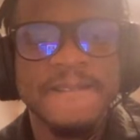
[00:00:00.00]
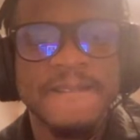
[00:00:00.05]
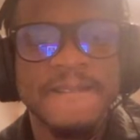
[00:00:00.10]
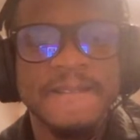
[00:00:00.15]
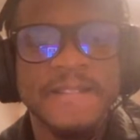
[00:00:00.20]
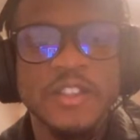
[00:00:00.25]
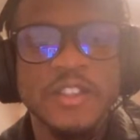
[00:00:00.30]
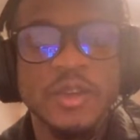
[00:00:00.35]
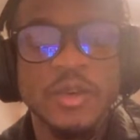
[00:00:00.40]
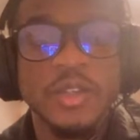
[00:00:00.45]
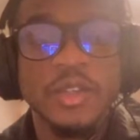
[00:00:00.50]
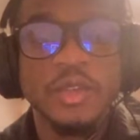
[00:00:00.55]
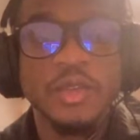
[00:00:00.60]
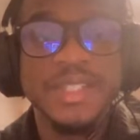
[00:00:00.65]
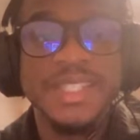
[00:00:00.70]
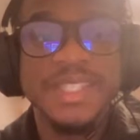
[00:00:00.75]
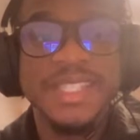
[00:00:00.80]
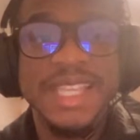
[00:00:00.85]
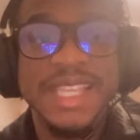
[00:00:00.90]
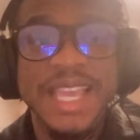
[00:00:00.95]
So we're doing
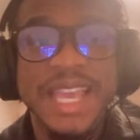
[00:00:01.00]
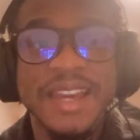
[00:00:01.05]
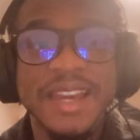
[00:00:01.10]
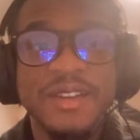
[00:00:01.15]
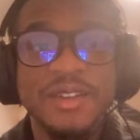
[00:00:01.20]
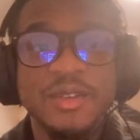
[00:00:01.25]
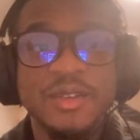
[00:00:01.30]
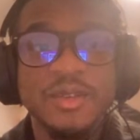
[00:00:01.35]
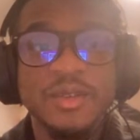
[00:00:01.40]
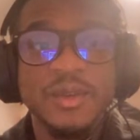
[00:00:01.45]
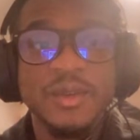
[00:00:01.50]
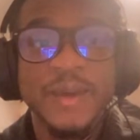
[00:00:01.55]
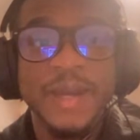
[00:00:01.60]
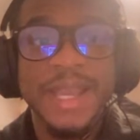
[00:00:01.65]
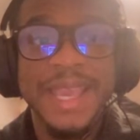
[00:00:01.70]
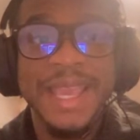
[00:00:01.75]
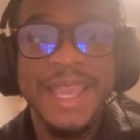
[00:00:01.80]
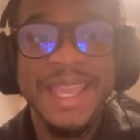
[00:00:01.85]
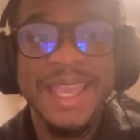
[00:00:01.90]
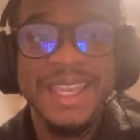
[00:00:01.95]
Seattle
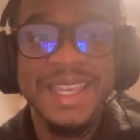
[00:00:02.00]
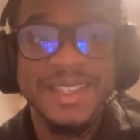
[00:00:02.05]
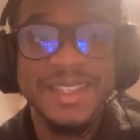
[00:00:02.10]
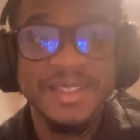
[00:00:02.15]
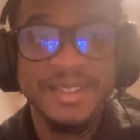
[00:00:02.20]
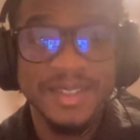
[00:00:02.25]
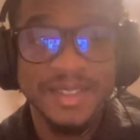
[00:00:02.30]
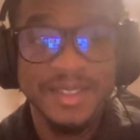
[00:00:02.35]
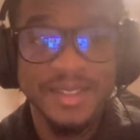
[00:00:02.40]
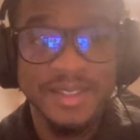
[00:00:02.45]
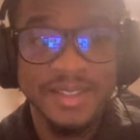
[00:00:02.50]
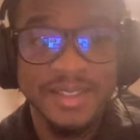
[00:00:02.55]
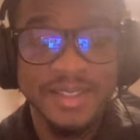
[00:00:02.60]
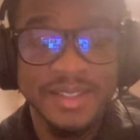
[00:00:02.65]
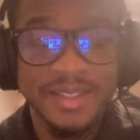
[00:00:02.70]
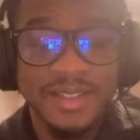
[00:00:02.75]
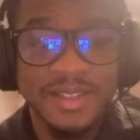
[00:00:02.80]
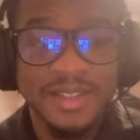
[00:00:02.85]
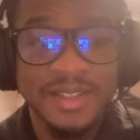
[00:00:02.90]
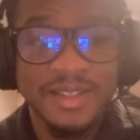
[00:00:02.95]
and
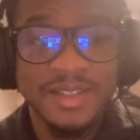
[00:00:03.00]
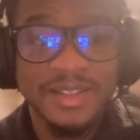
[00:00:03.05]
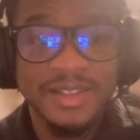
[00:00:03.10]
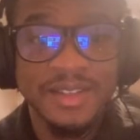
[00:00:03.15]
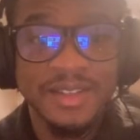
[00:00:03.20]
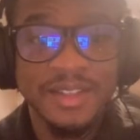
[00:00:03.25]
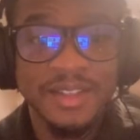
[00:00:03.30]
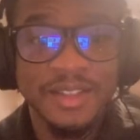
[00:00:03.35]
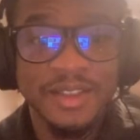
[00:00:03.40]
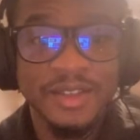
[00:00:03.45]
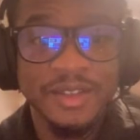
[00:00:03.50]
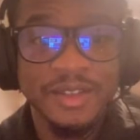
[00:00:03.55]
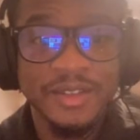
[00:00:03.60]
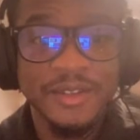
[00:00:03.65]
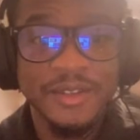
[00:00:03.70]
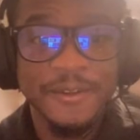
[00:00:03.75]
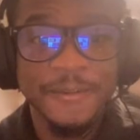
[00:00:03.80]
the Thunder?